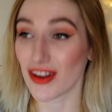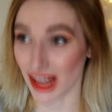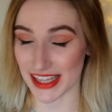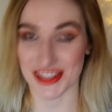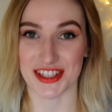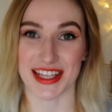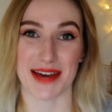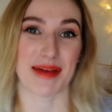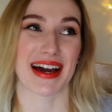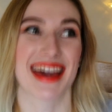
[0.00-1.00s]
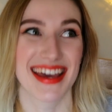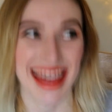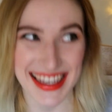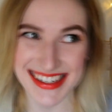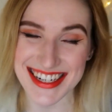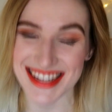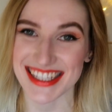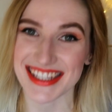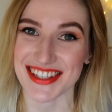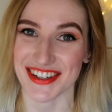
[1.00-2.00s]
Let's just get back into
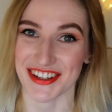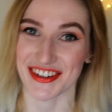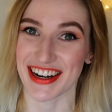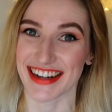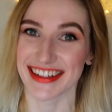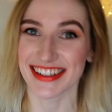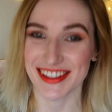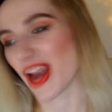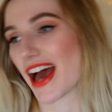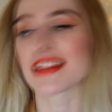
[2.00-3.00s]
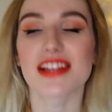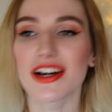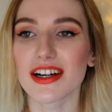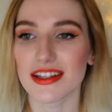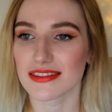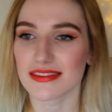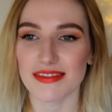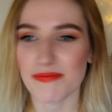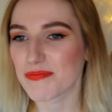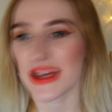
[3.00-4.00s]
this story. But yeah, so
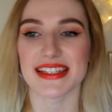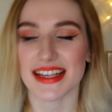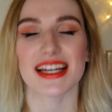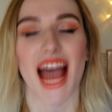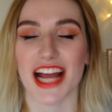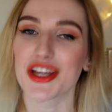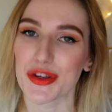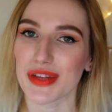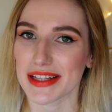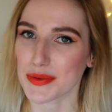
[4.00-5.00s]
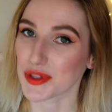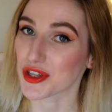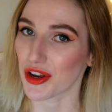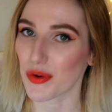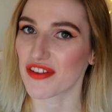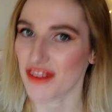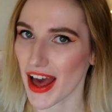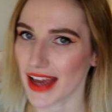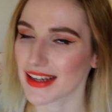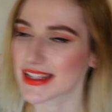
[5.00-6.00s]
basically I knew this was going to
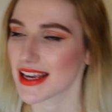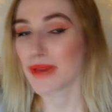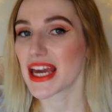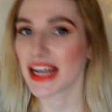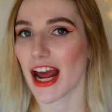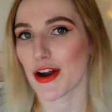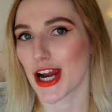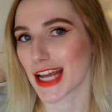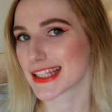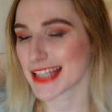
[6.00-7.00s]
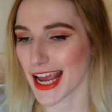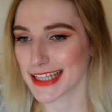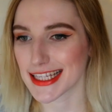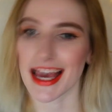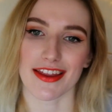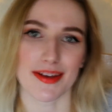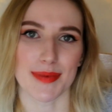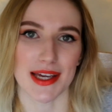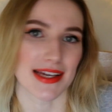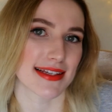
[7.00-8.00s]
affect me and Eric staying together
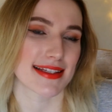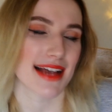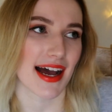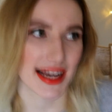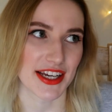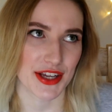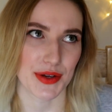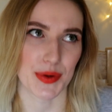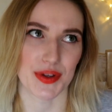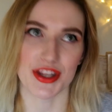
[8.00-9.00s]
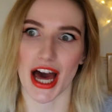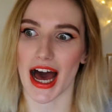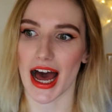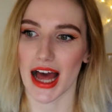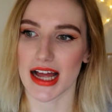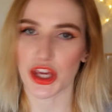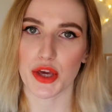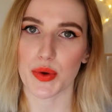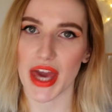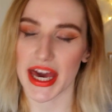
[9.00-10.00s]
because I knew that
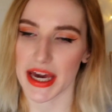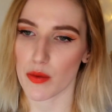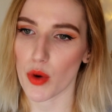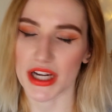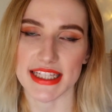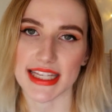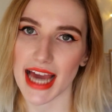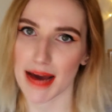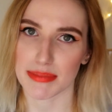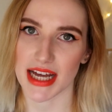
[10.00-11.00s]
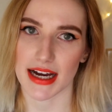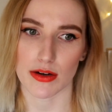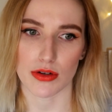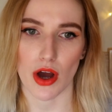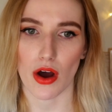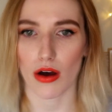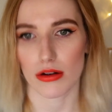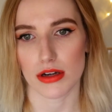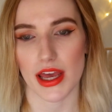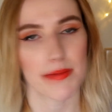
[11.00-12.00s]
the UK wanted to cap down
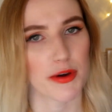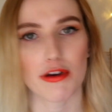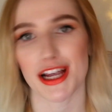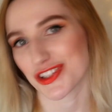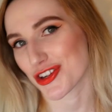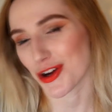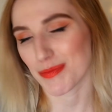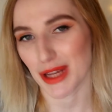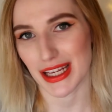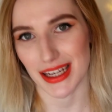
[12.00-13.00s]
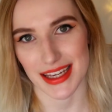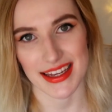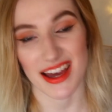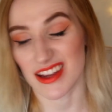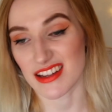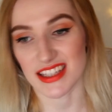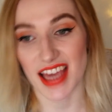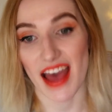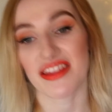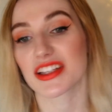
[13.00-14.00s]
on immigration completely, and
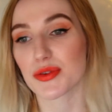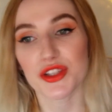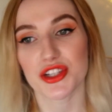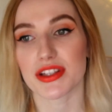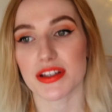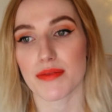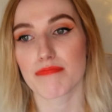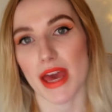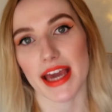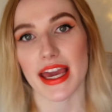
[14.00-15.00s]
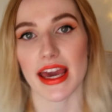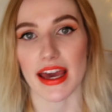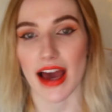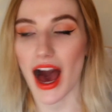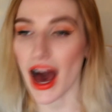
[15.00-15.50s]
yeah, this would just make it